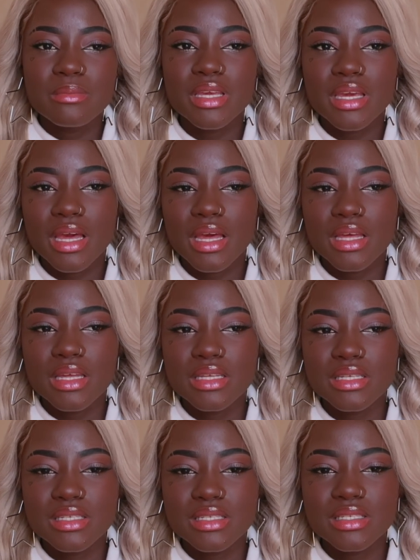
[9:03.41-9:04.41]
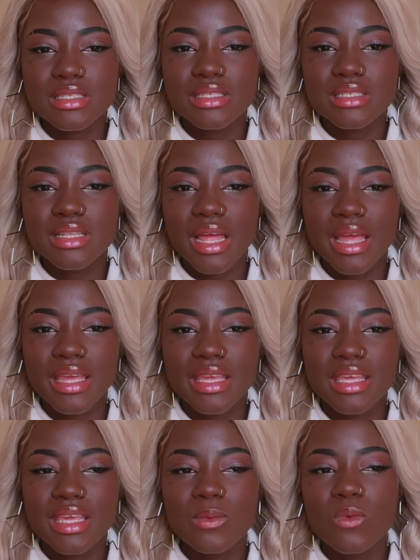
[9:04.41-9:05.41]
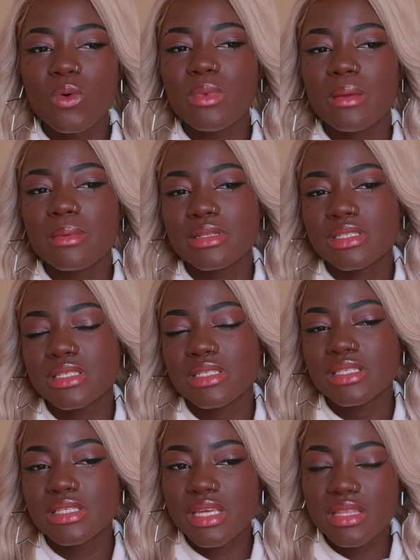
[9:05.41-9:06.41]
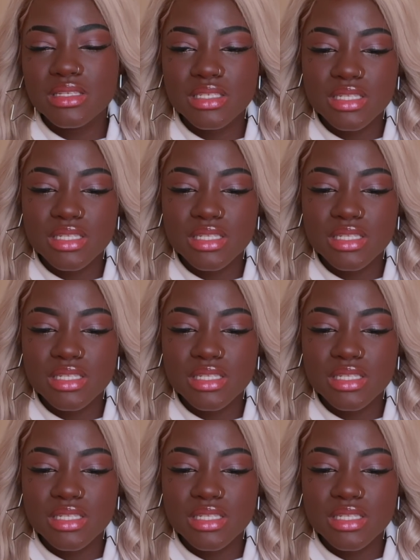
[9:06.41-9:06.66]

because like he won't be able to see the